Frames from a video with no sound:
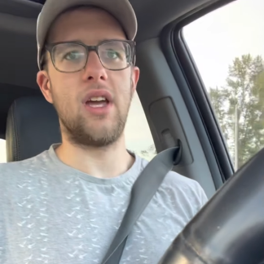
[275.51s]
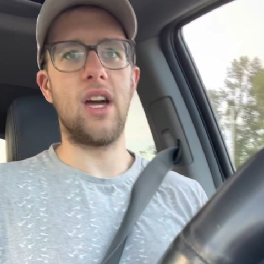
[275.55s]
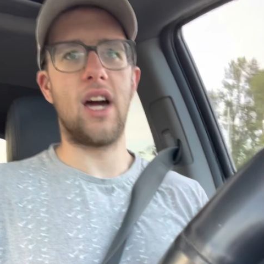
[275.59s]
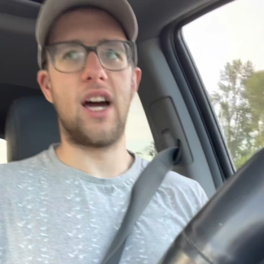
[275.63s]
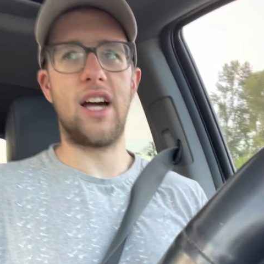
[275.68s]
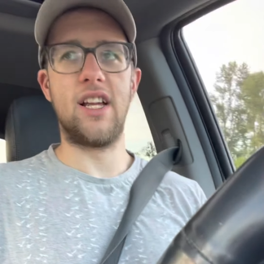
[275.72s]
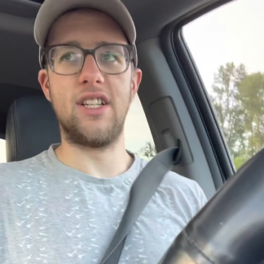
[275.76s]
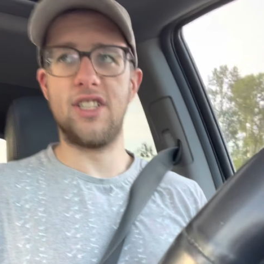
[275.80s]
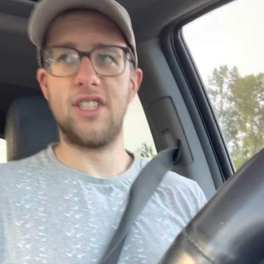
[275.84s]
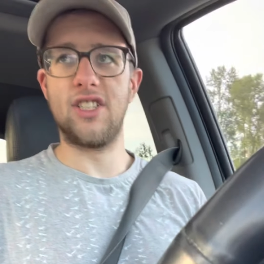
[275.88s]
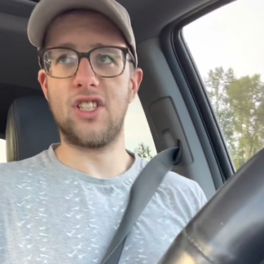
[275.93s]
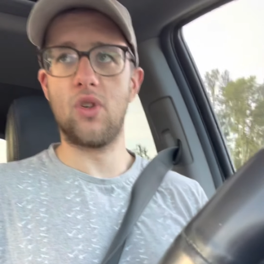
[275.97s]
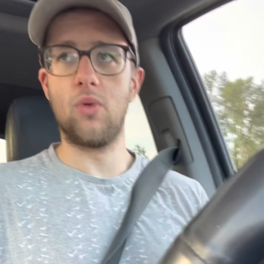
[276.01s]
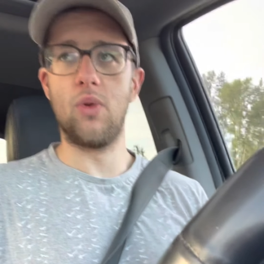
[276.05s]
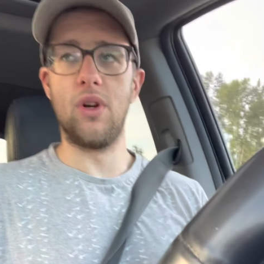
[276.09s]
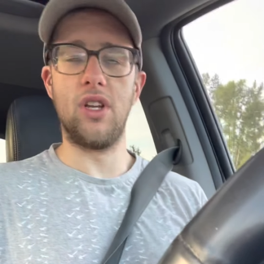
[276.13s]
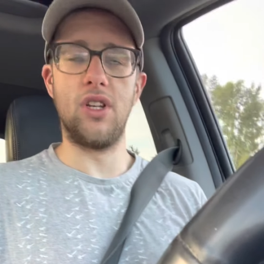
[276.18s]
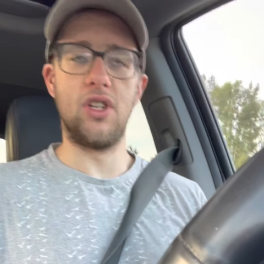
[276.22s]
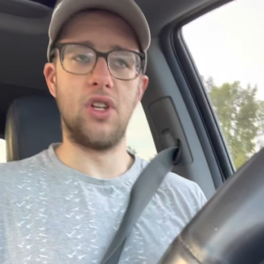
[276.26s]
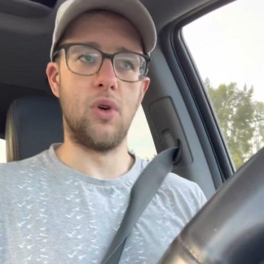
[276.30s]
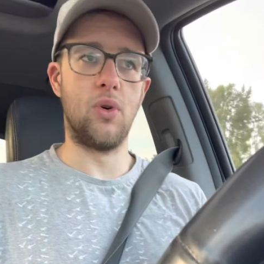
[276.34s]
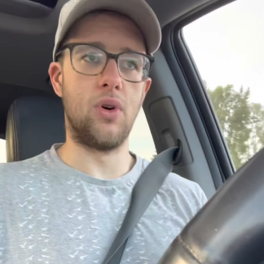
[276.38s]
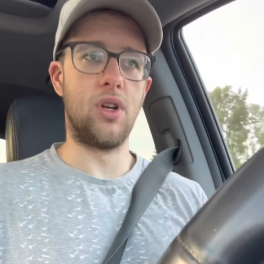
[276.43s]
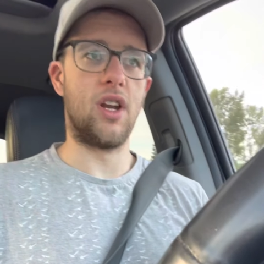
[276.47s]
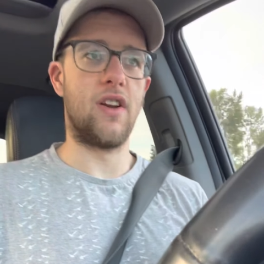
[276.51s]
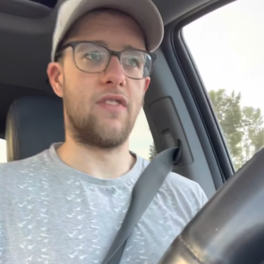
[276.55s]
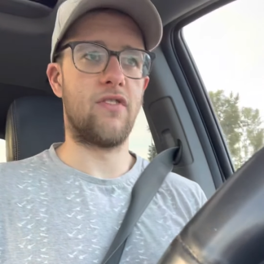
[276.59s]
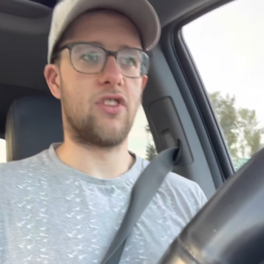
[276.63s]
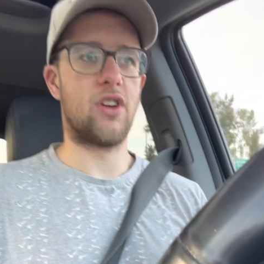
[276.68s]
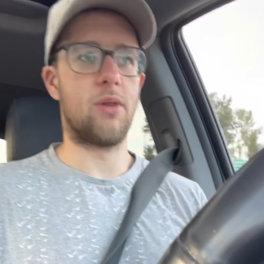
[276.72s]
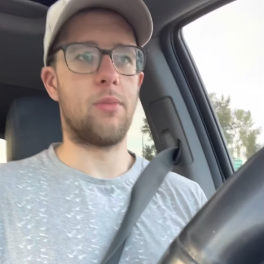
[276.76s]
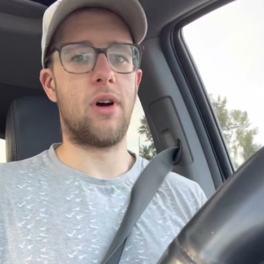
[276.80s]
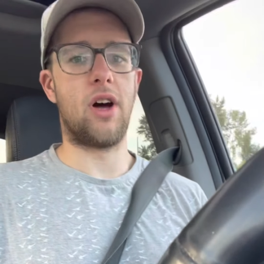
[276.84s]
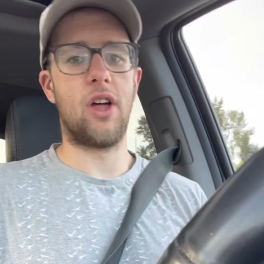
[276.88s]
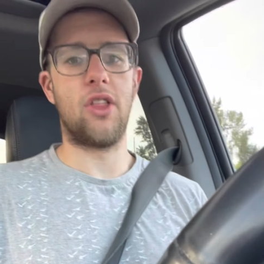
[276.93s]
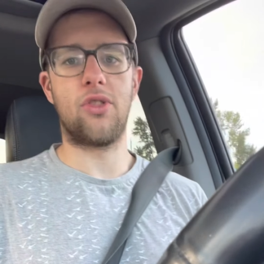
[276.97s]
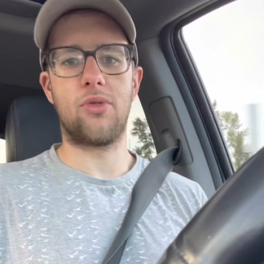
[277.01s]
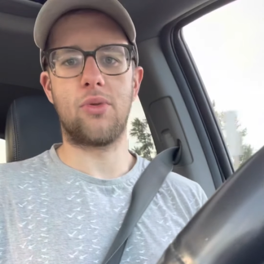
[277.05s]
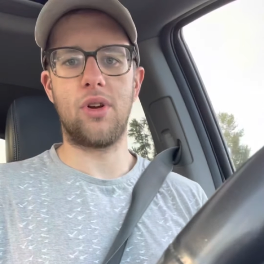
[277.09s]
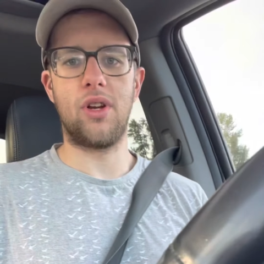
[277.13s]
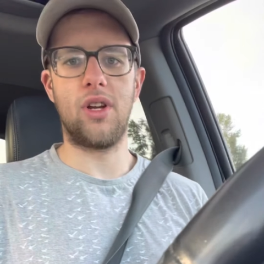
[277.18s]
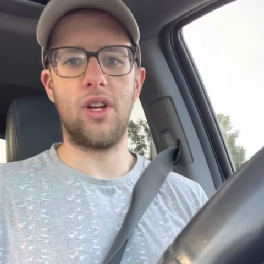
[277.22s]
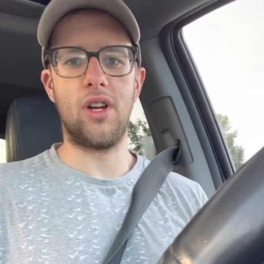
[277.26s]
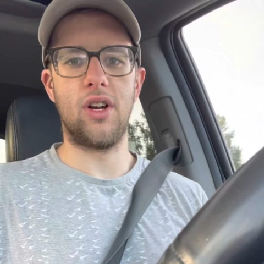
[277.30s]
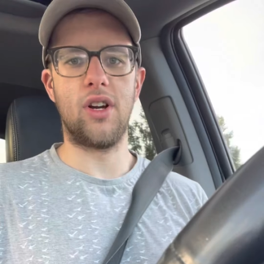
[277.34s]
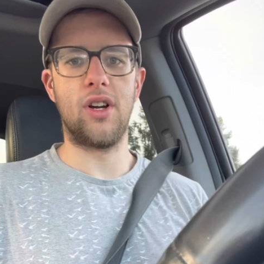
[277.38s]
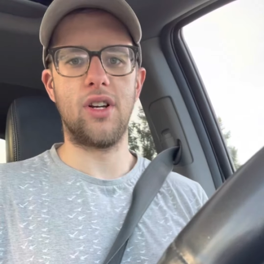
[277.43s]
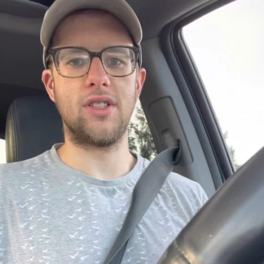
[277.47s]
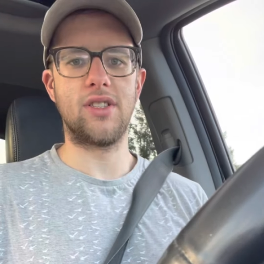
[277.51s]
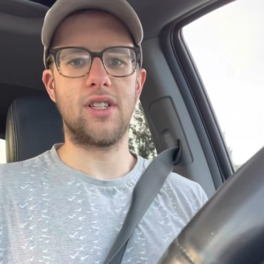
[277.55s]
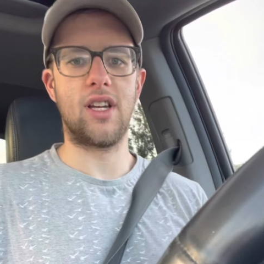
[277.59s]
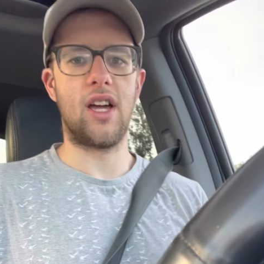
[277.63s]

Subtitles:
I just quit doing it for about 3 years.